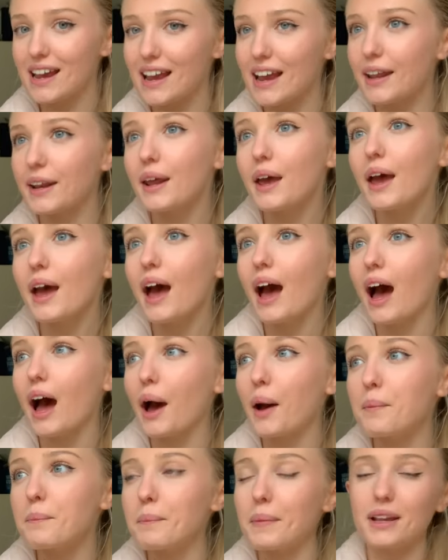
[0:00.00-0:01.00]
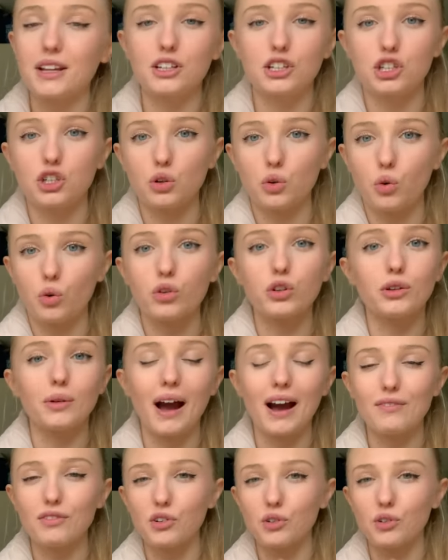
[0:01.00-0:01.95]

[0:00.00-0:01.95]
in and make sure you have